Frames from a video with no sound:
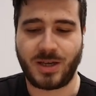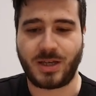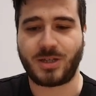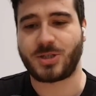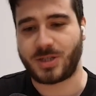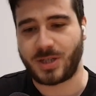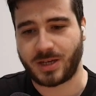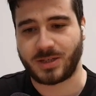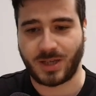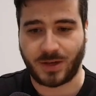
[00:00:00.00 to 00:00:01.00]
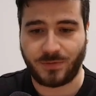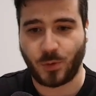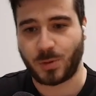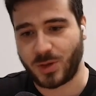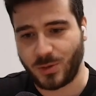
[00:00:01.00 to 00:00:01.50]
each tick is like
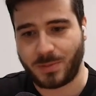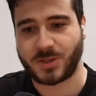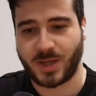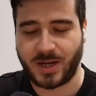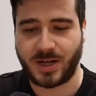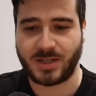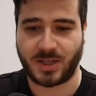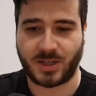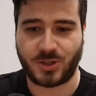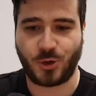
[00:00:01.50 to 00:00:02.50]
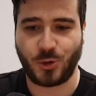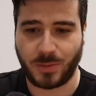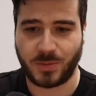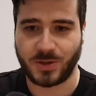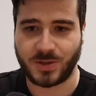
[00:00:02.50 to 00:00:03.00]
formally represented as like two
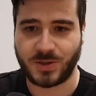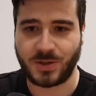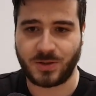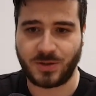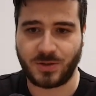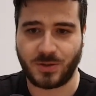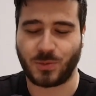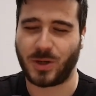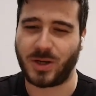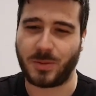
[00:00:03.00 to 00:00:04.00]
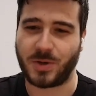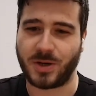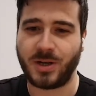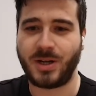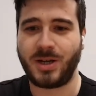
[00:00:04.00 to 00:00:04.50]
numbers or one number